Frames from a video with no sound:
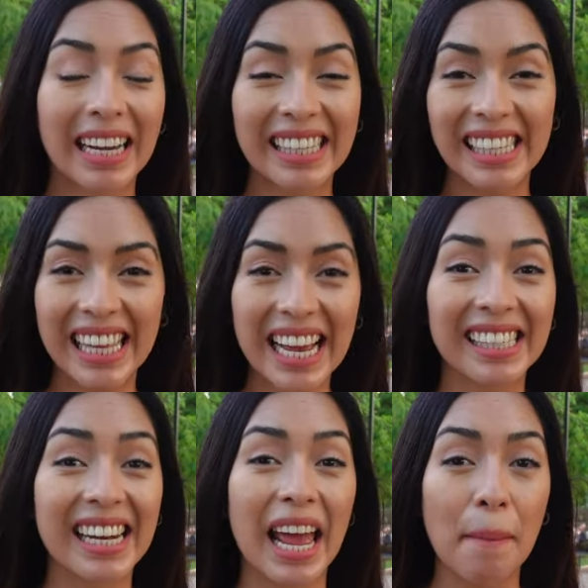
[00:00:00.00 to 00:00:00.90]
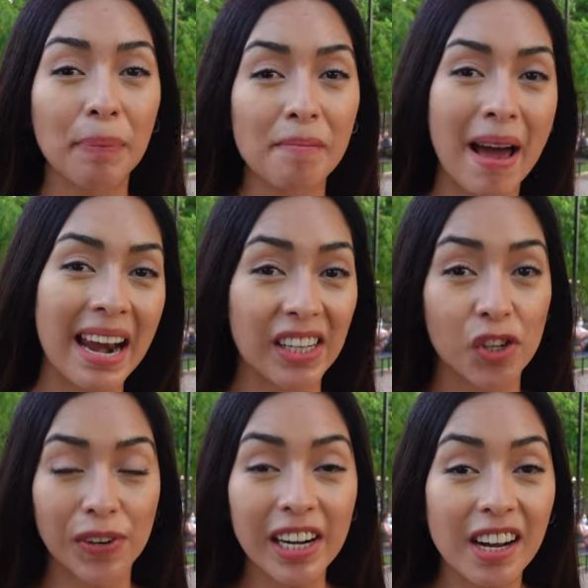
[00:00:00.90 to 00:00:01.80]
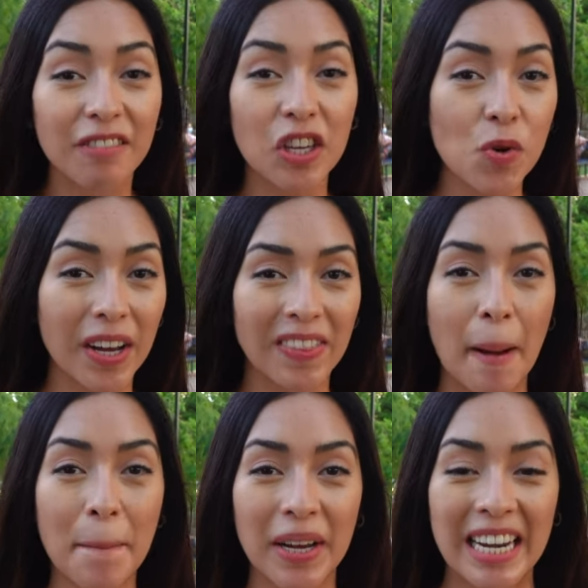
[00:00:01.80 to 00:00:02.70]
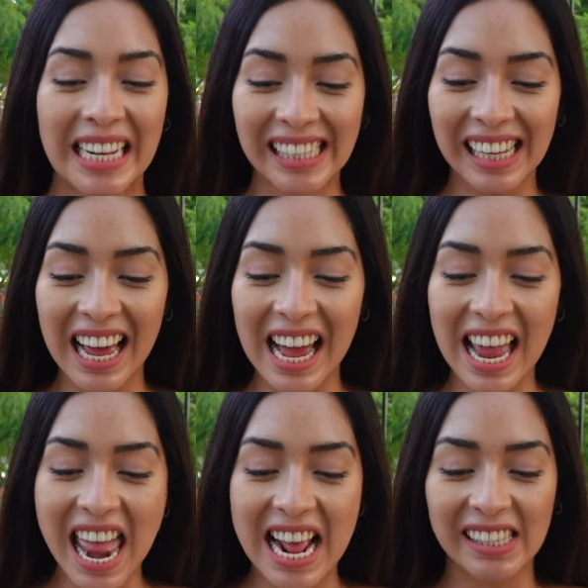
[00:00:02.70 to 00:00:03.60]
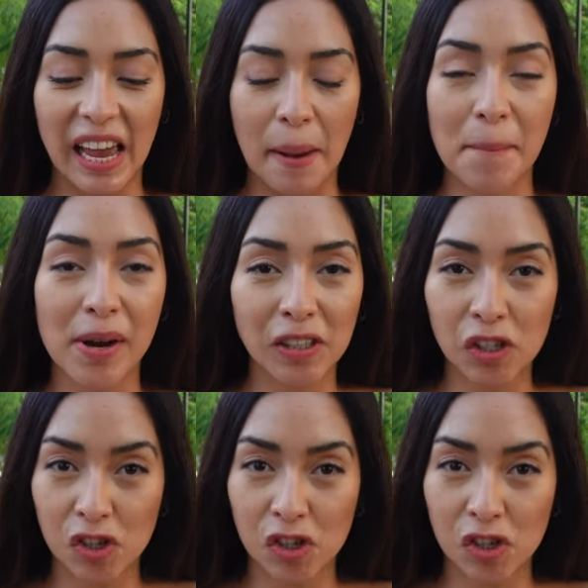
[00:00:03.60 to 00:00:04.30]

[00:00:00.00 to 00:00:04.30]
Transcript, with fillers: casita is an emblematic treat of the Yucatan Peninsula and it's a must